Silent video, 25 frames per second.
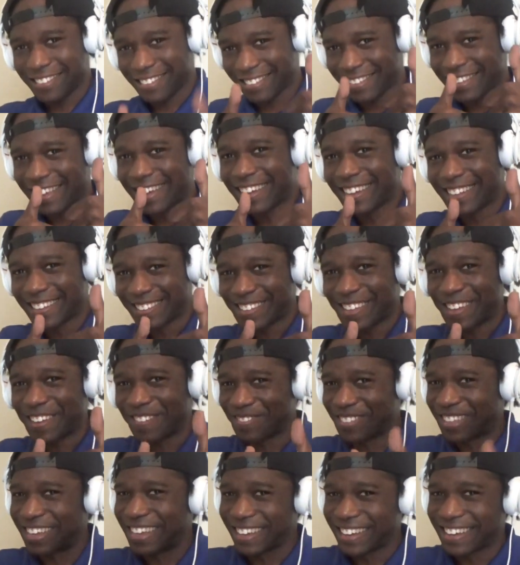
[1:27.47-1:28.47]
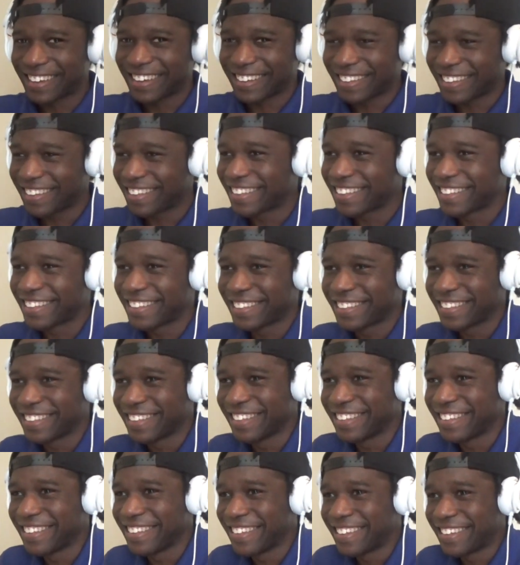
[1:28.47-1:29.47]
Thumbs up,
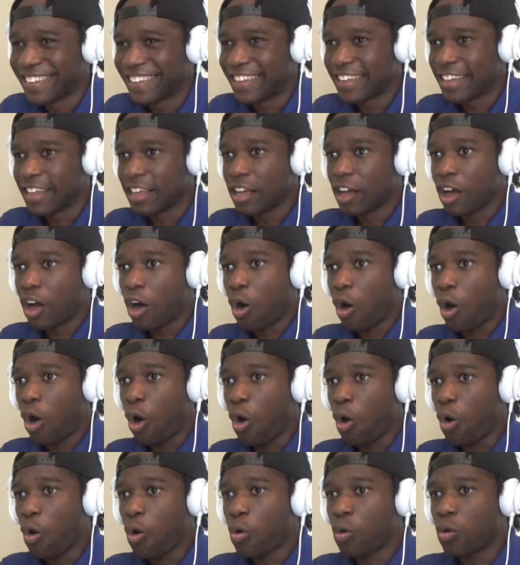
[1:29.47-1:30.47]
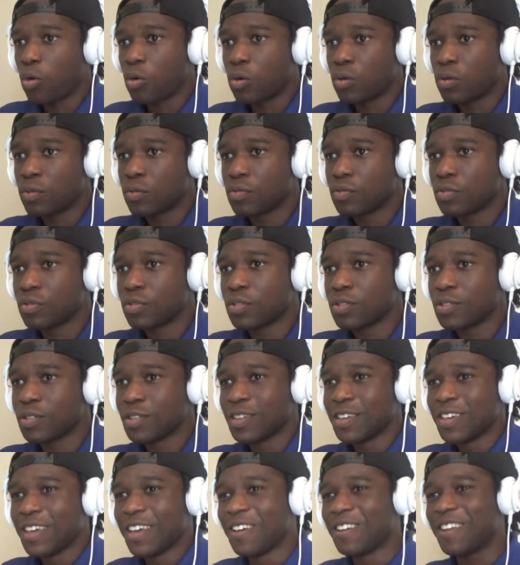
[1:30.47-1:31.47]
Dad. Oh.
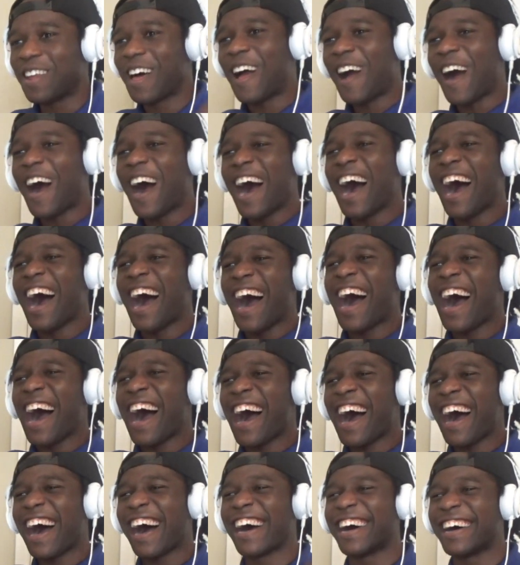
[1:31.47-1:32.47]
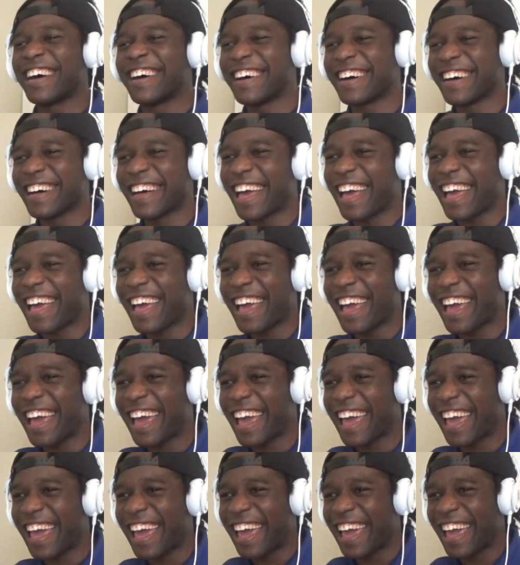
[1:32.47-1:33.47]
He like, oh!
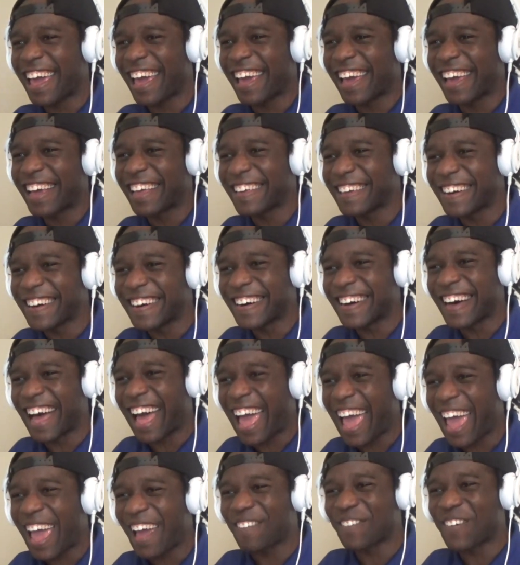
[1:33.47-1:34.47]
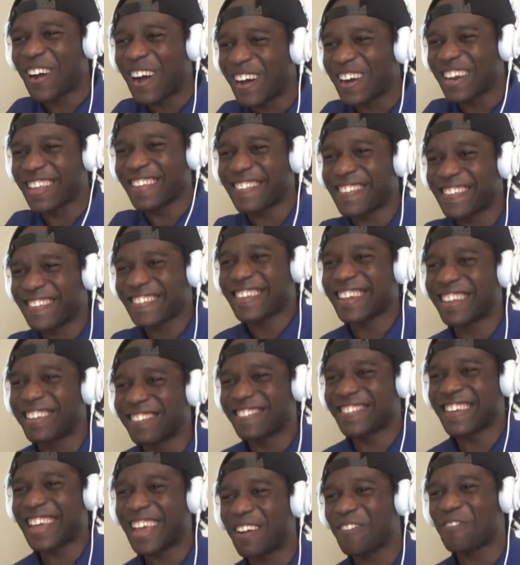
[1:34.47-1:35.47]
Hey! Yo, hey, bro, this is
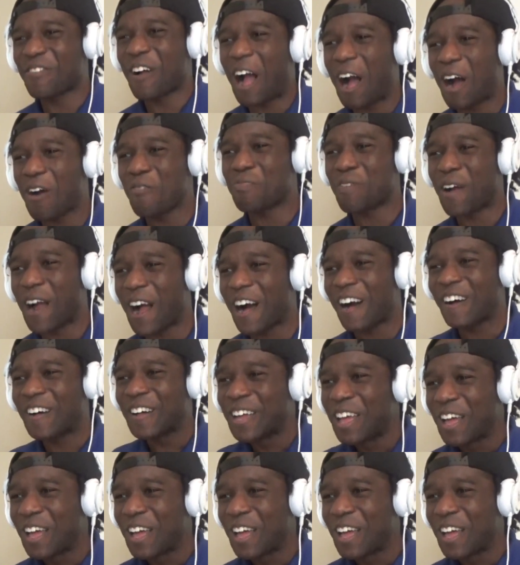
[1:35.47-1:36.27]
legit, bro, bro.